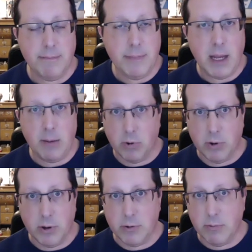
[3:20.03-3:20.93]

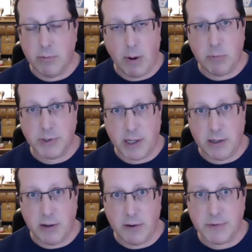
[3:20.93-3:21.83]
neighborhood
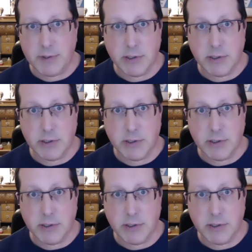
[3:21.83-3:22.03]
representatives.